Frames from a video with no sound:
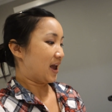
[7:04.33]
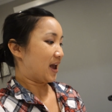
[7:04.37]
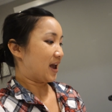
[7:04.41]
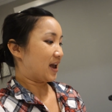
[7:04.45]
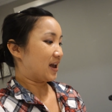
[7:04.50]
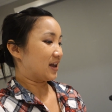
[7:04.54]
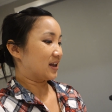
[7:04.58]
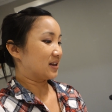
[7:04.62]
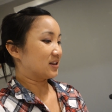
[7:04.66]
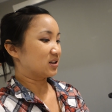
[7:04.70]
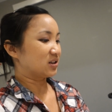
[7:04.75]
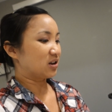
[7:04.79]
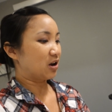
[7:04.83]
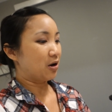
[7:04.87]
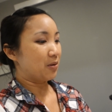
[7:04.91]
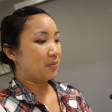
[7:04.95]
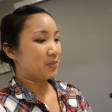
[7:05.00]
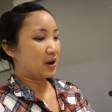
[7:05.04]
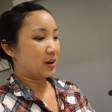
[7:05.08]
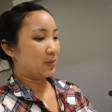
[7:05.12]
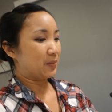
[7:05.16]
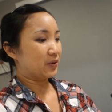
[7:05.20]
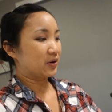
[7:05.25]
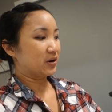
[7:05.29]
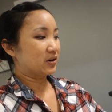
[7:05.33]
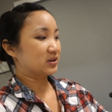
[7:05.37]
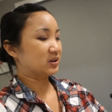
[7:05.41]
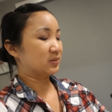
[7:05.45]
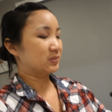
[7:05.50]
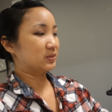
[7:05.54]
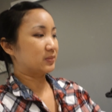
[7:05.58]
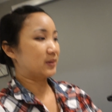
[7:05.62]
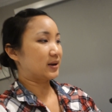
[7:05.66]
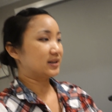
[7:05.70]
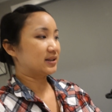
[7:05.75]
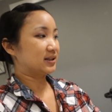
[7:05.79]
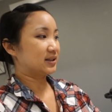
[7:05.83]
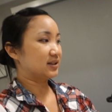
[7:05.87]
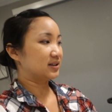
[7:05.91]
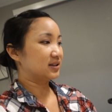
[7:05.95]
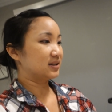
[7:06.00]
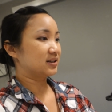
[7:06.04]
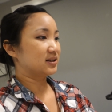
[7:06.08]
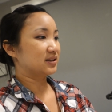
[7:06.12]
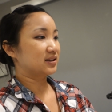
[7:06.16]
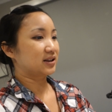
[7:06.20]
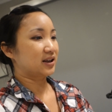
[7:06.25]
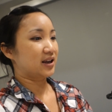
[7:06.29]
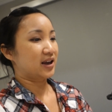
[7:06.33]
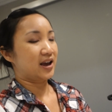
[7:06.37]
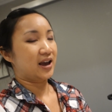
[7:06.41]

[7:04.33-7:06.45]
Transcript: And salt and pepper and some spices.